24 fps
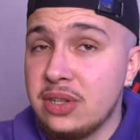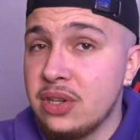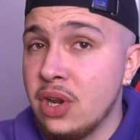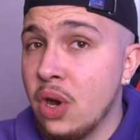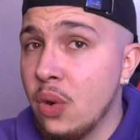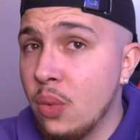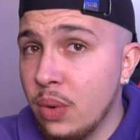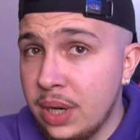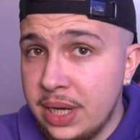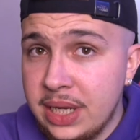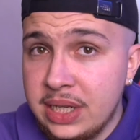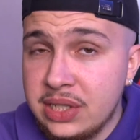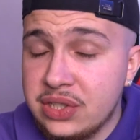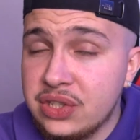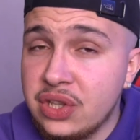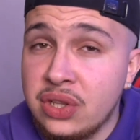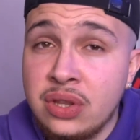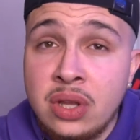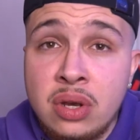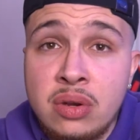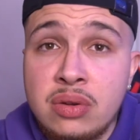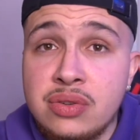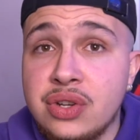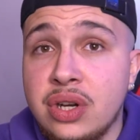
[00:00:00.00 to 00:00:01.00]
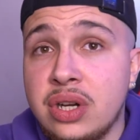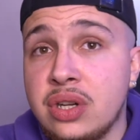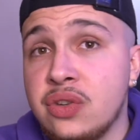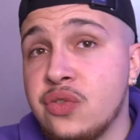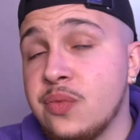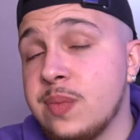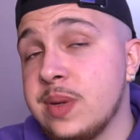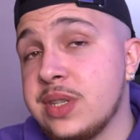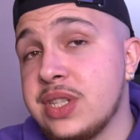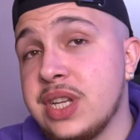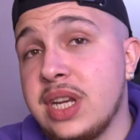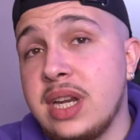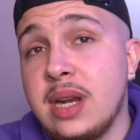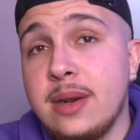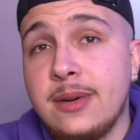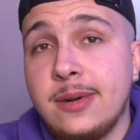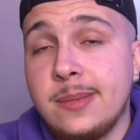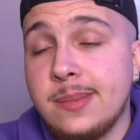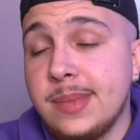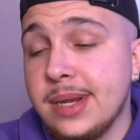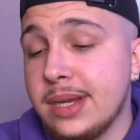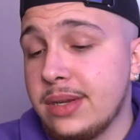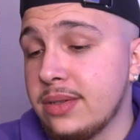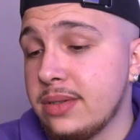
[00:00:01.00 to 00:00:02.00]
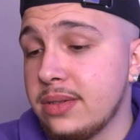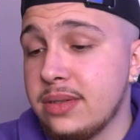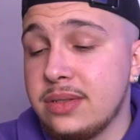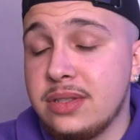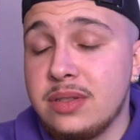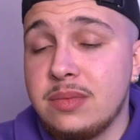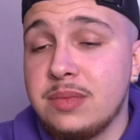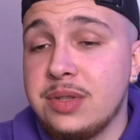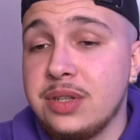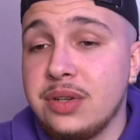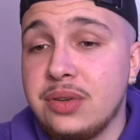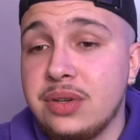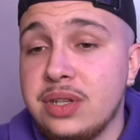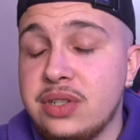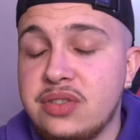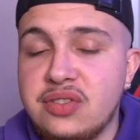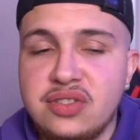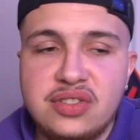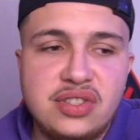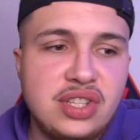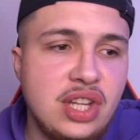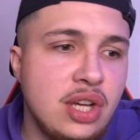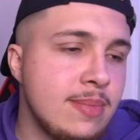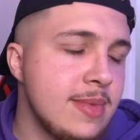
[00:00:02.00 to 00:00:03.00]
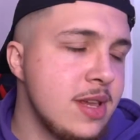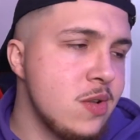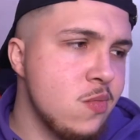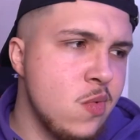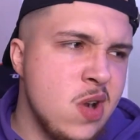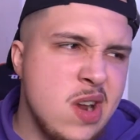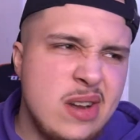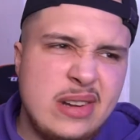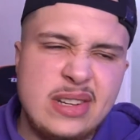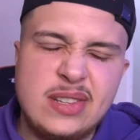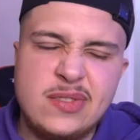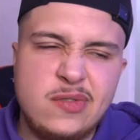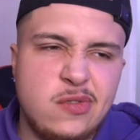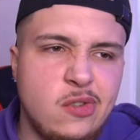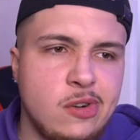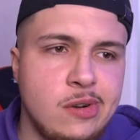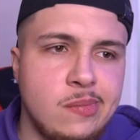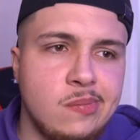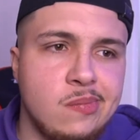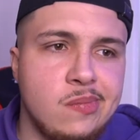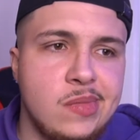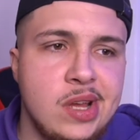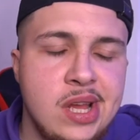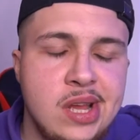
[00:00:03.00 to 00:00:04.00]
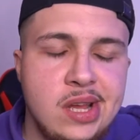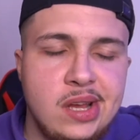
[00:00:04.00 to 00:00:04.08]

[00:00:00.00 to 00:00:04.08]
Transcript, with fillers: No one needs to know it's 100% Arabica, to be honest. Just tell me where it's from.